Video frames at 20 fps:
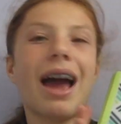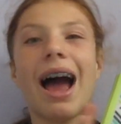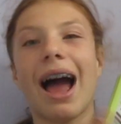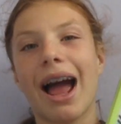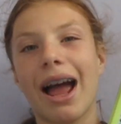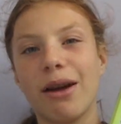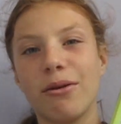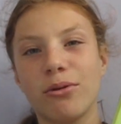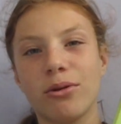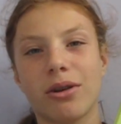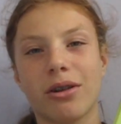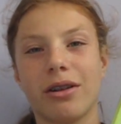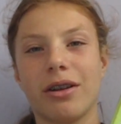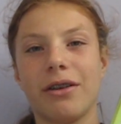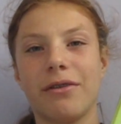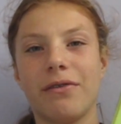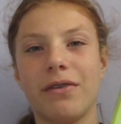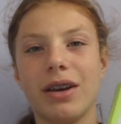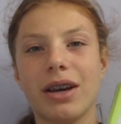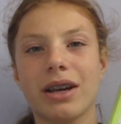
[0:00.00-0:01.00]

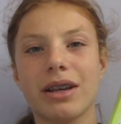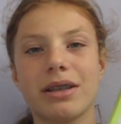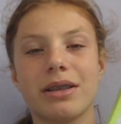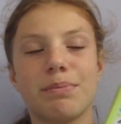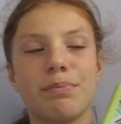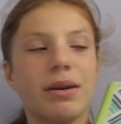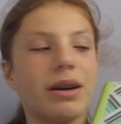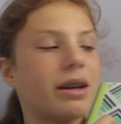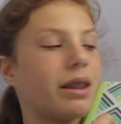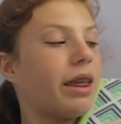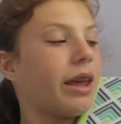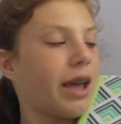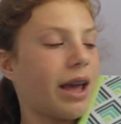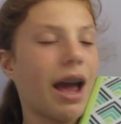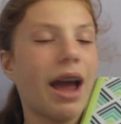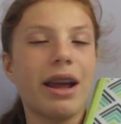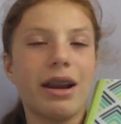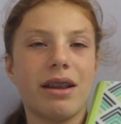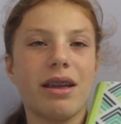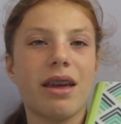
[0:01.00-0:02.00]
hieroglyphics, but like
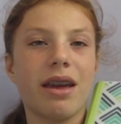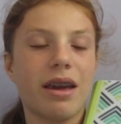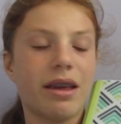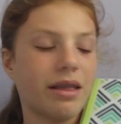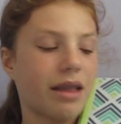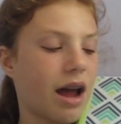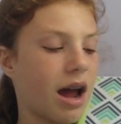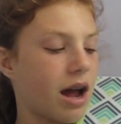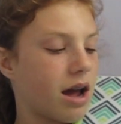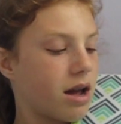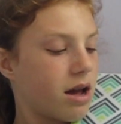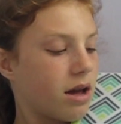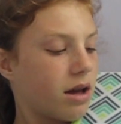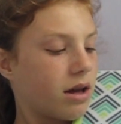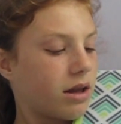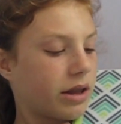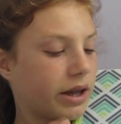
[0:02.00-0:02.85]
kind of like that,